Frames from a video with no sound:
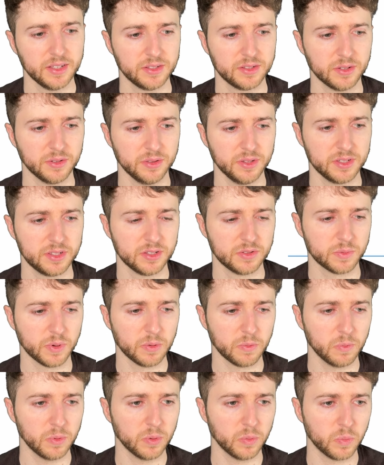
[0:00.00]
So this is
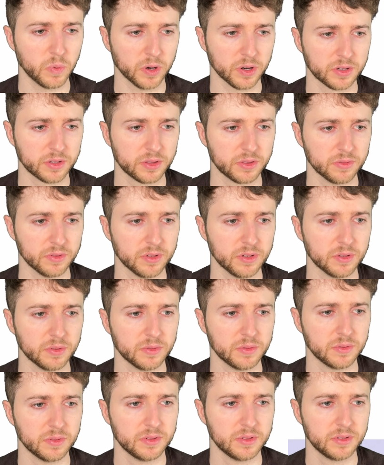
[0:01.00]
what we'll work
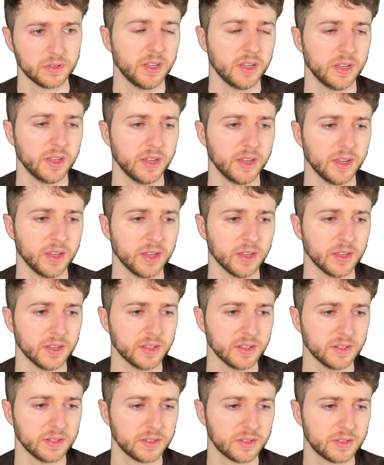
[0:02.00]
through
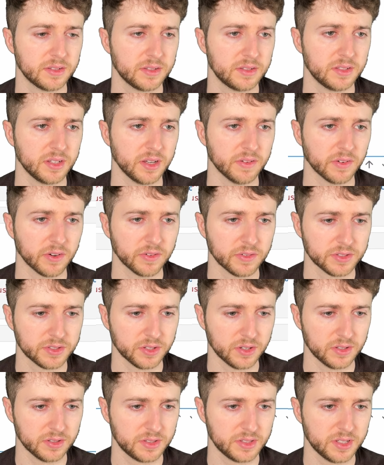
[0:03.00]
and save our
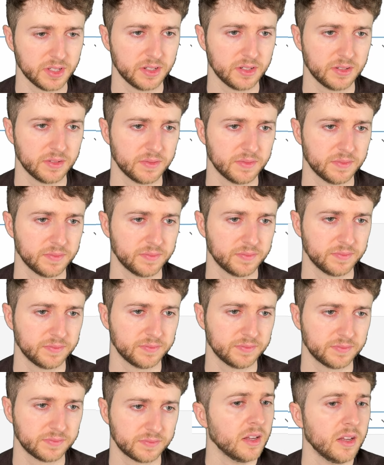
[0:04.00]
results in.
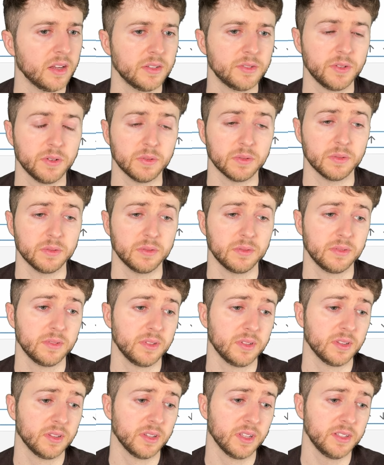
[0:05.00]
So
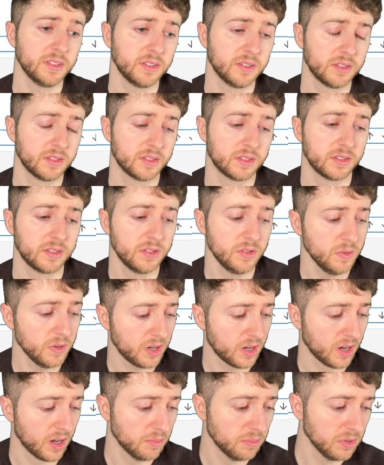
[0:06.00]
let's do a
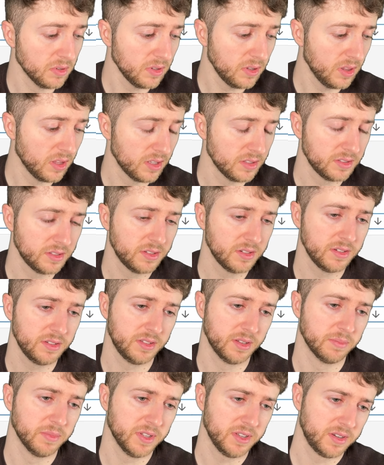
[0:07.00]
couple
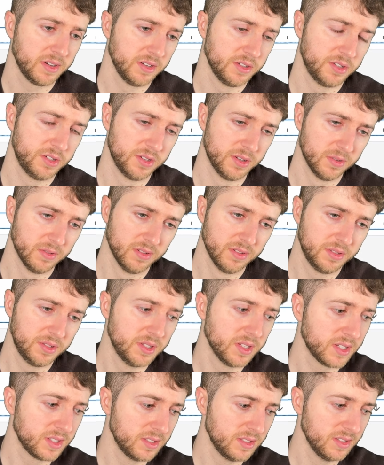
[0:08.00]
clusters. I'm not going to show all
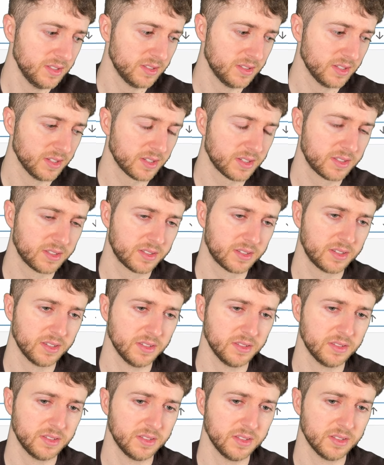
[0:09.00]
66
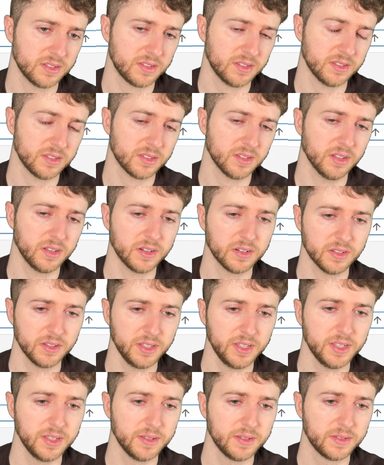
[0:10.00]
because this is
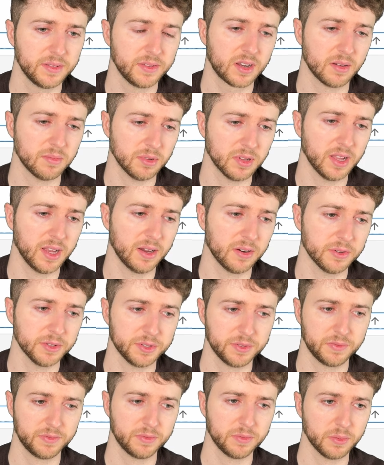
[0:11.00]
literally a couple
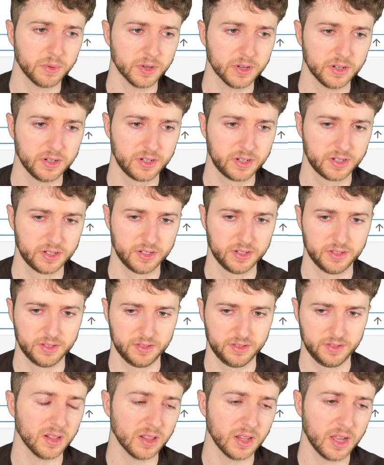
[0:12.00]
hours of work.
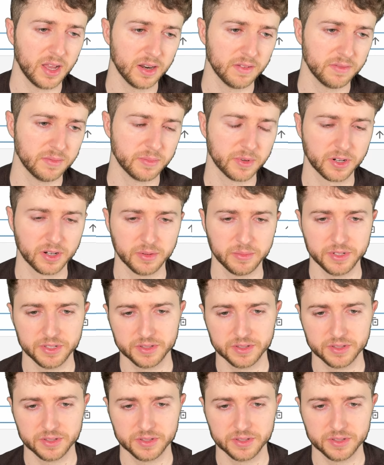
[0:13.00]
A lot of them are going to be